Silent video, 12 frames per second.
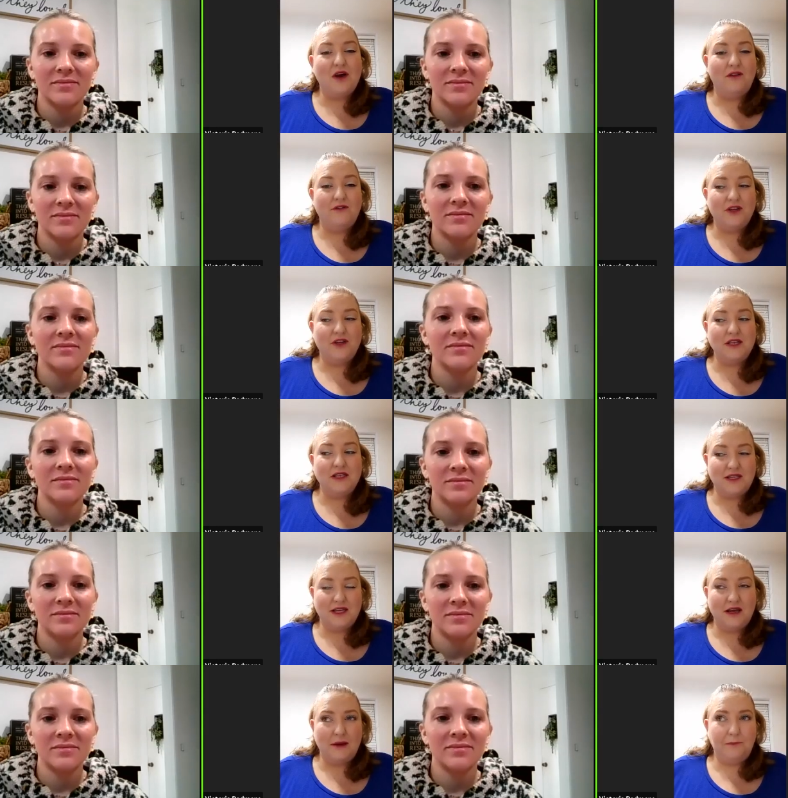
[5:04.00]

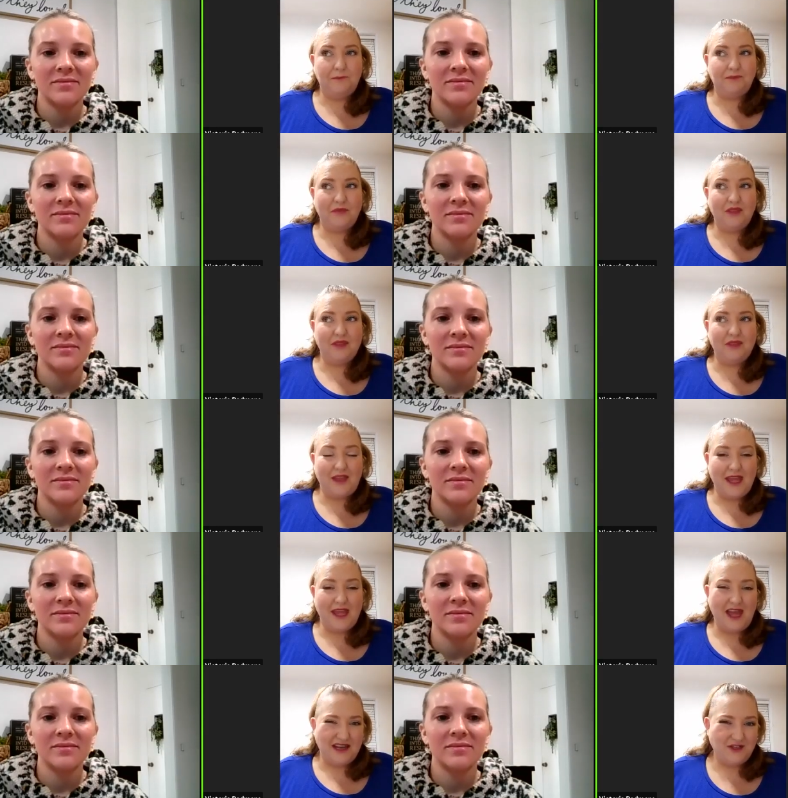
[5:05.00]
Speaker 1: confidence that
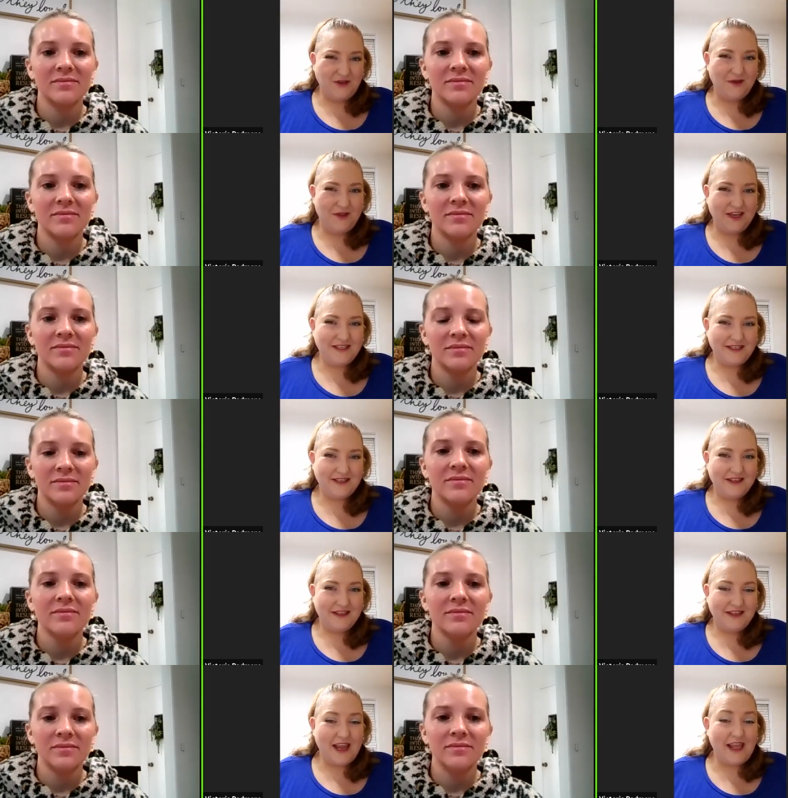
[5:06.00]
they can do this,
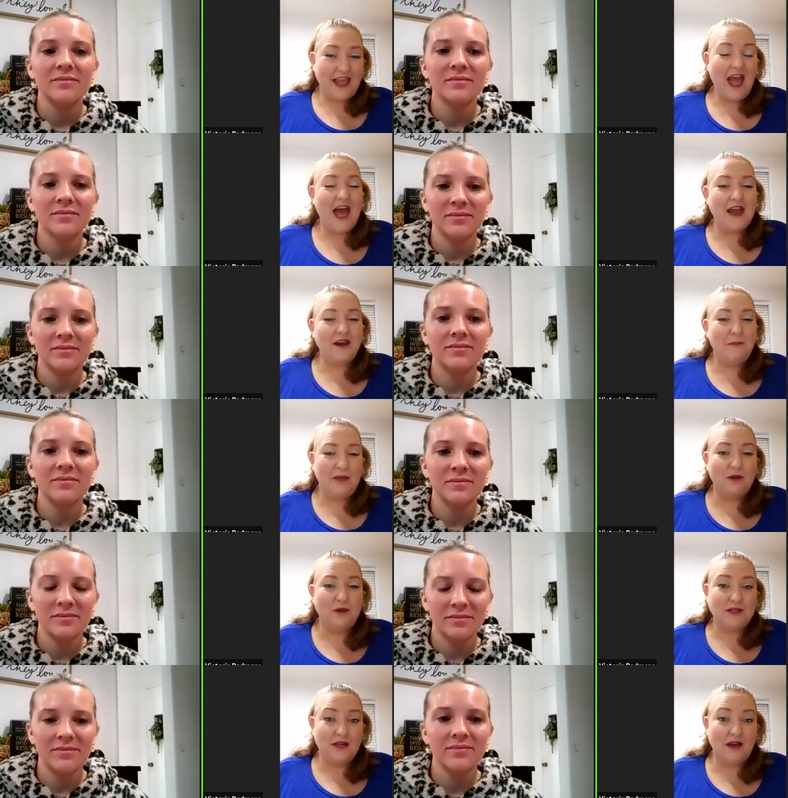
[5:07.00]
they hmm. can
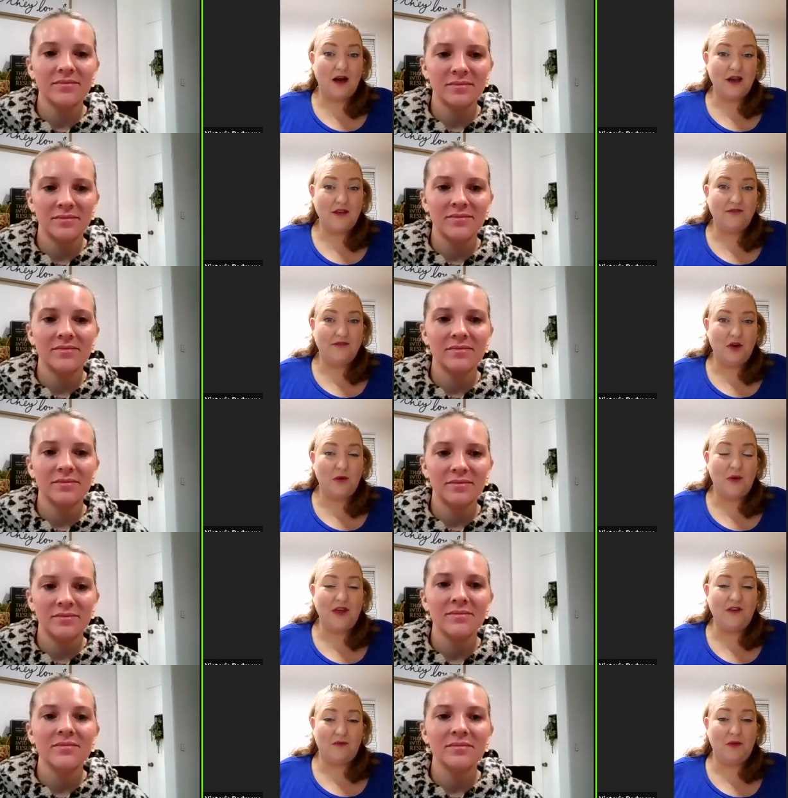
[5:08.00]
build a life
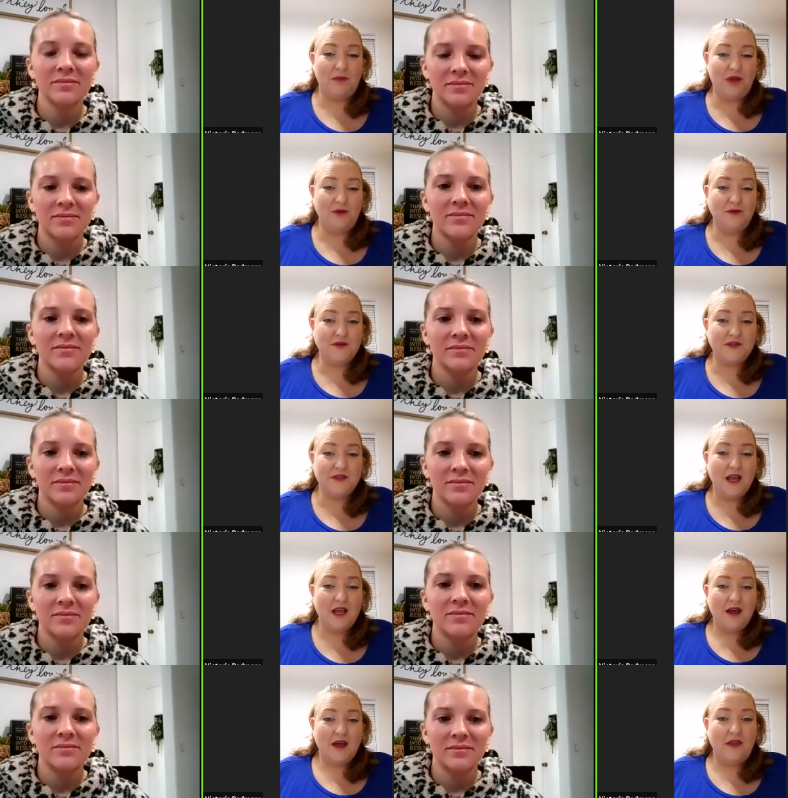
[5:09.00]
away from abuse,
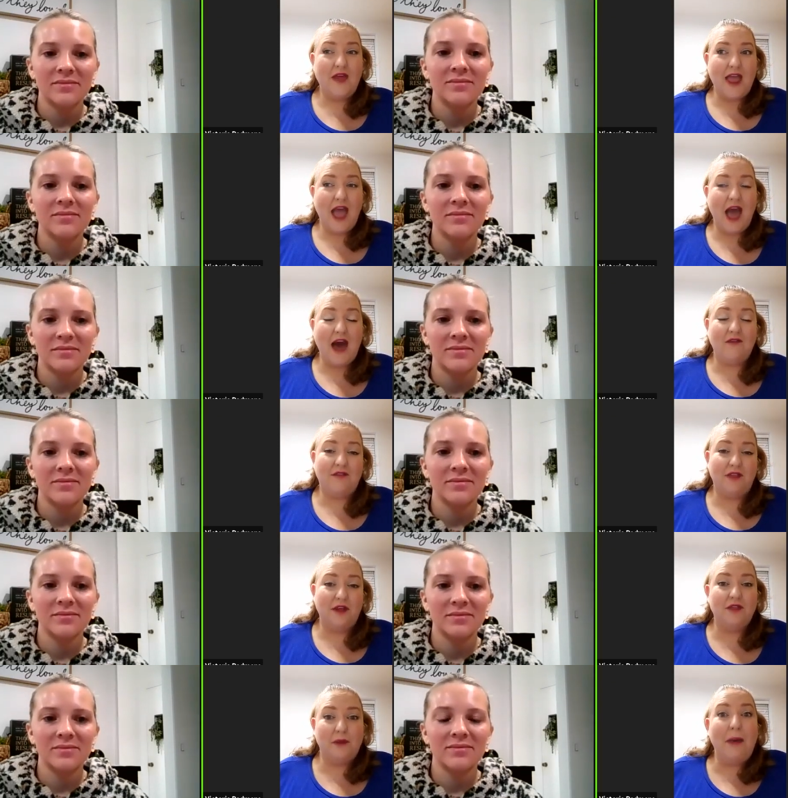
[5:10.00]
and they have
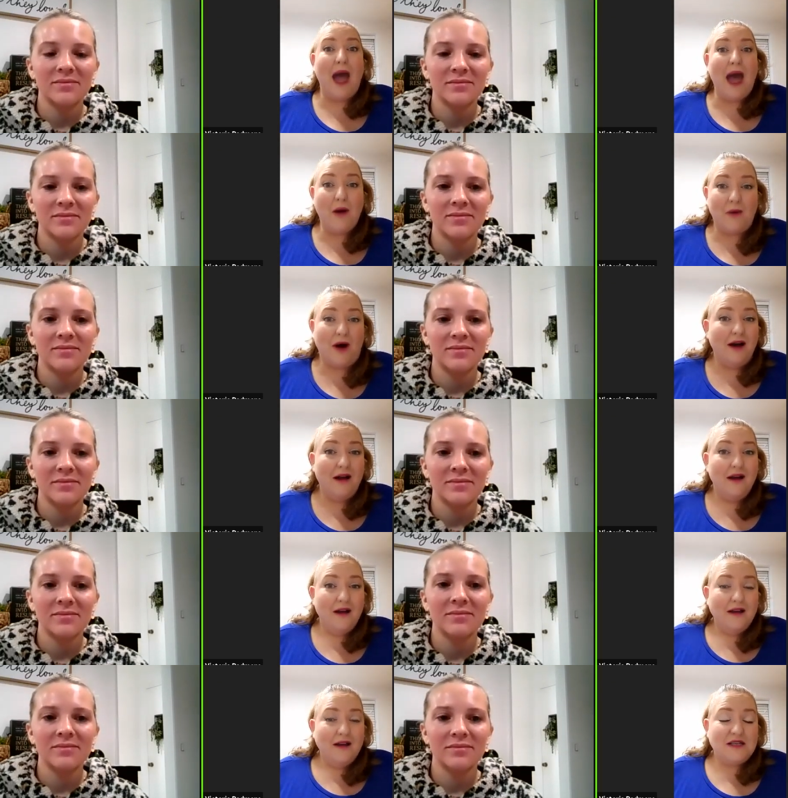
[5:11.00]
the, the power
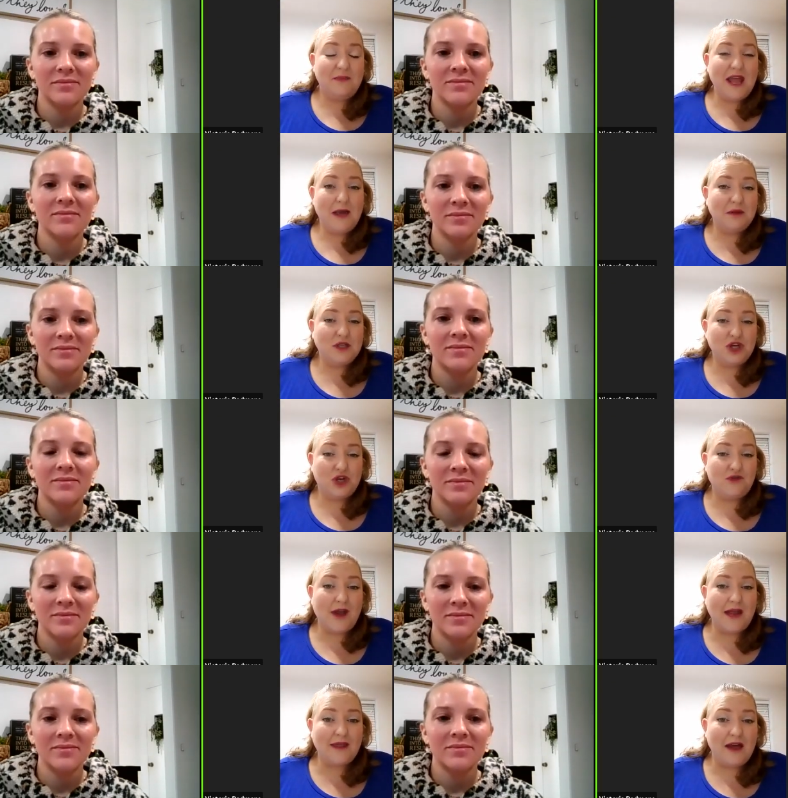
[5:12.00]
to be able to
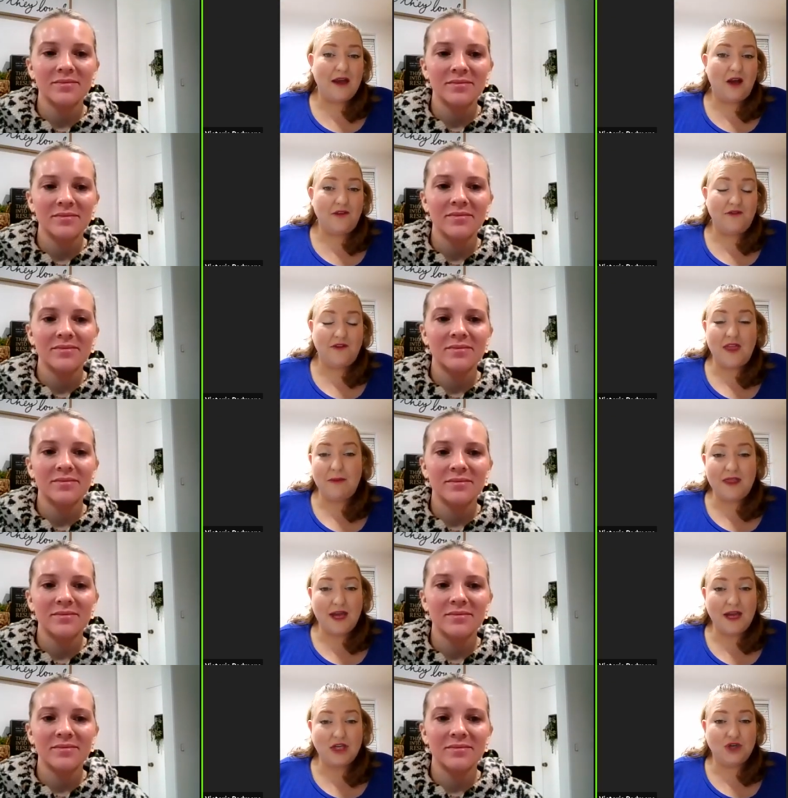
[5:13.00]
create that life for them
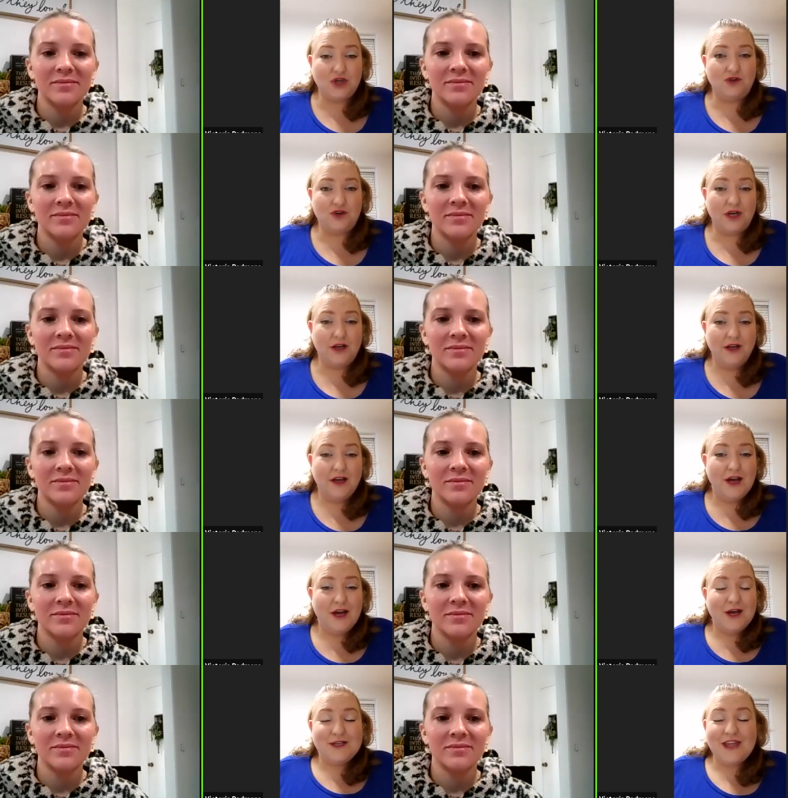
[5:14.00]
and their children.
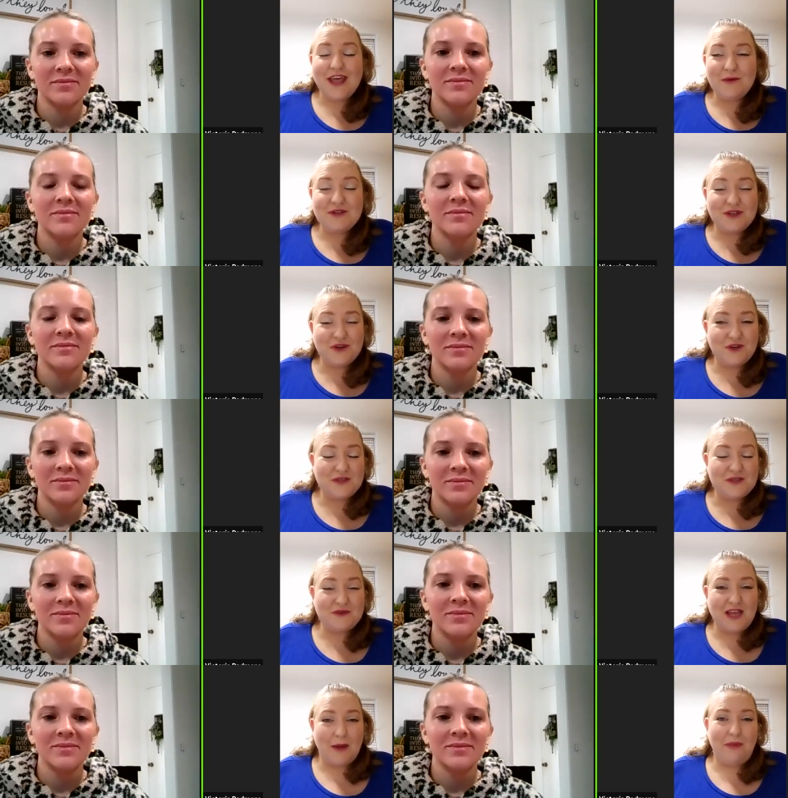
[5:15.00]
So that was the
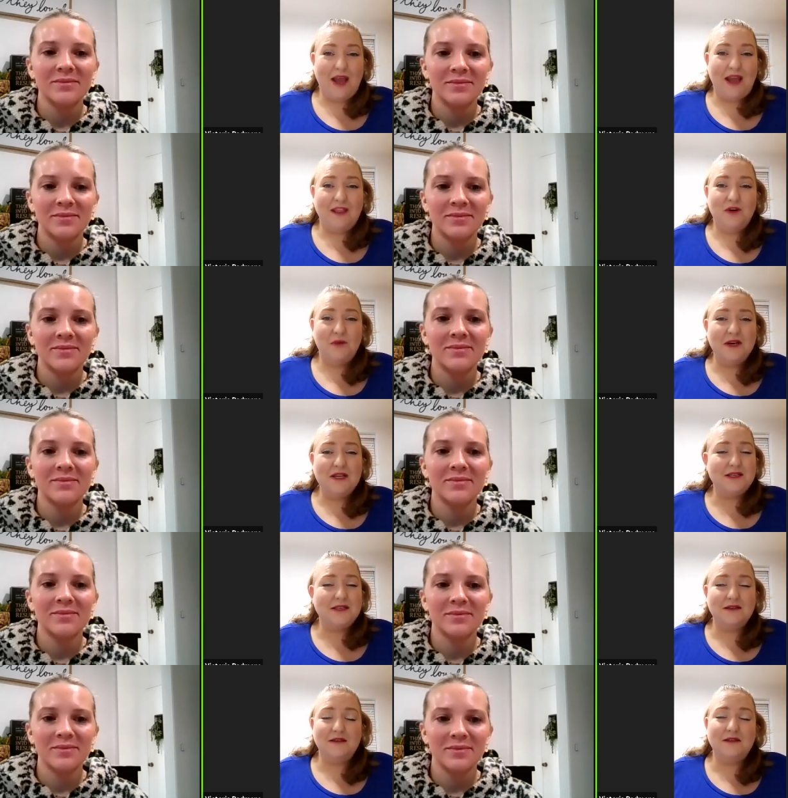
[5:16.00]
Christmas campaign that
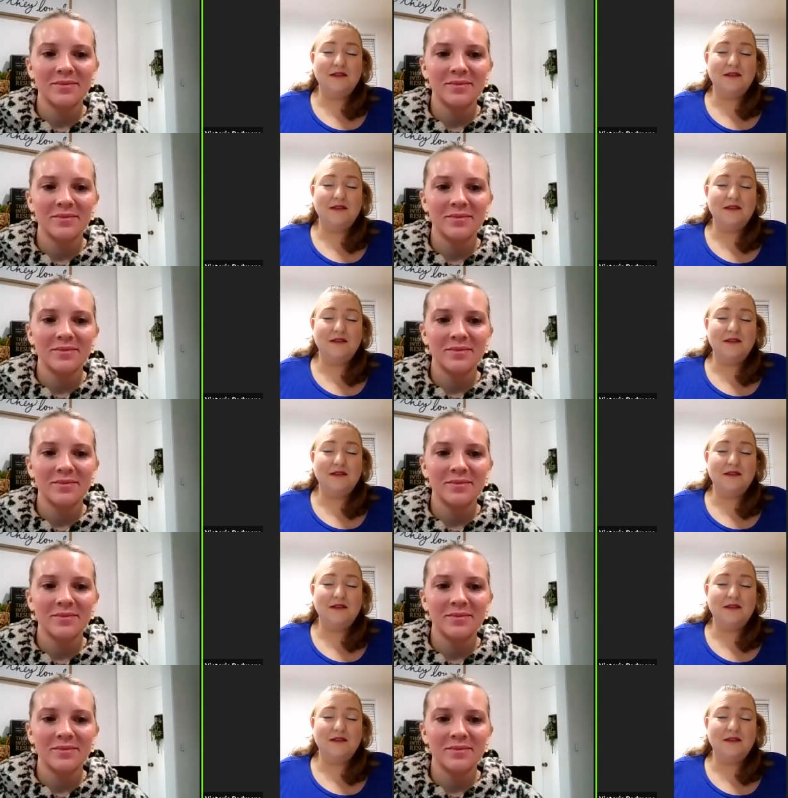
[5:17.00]
was